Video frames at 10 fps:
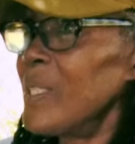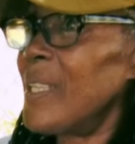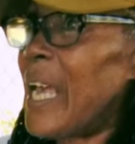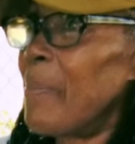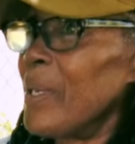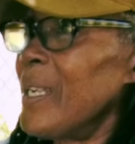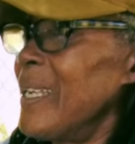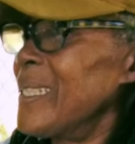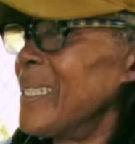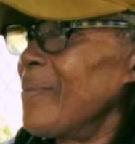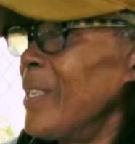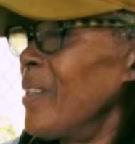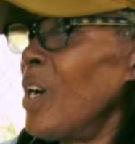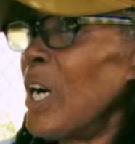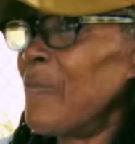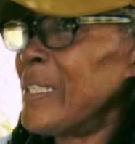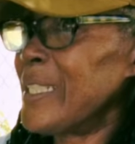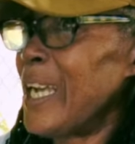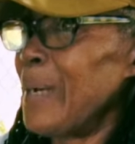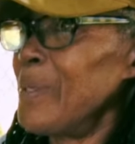was there because when the harvest
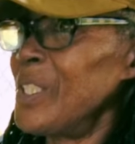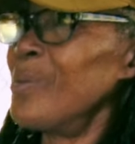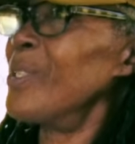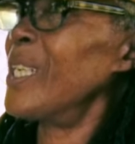time, she would